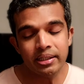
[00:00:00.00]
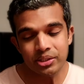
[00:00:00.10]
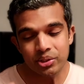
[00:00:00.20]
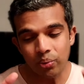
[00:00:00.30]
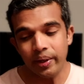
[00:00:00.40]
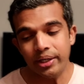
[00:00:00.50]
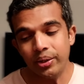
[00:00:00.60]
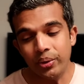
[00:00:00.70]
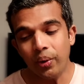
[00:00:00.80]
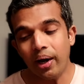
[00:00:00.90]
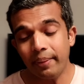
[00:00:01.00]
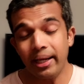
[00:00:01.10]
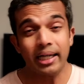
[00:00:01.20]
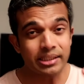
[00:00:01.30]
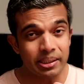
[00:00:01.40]
So when you grow up
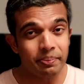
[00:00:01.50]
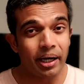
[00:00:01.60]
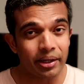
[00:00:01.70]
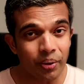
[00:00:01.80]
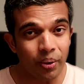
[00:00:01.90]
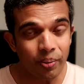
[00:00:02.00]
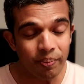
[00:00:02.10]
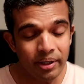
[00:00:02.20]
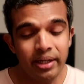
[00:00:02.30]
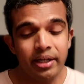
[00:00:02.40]
and actually buy a home,